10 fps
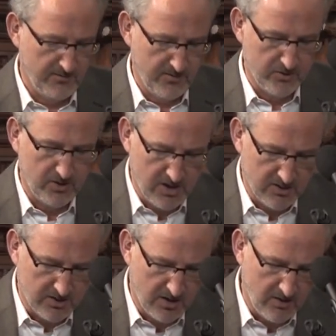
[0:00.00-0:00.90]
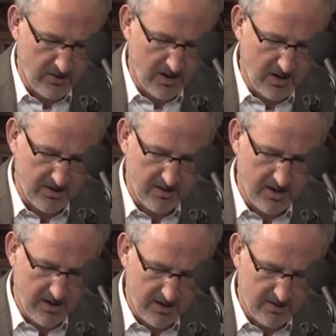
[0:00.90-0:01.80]
40 years ago,
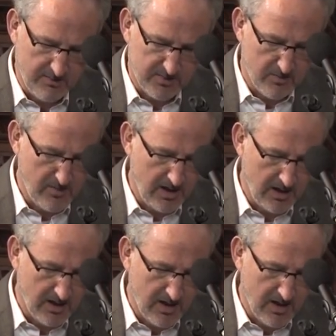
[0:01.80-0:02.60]
it seems to me.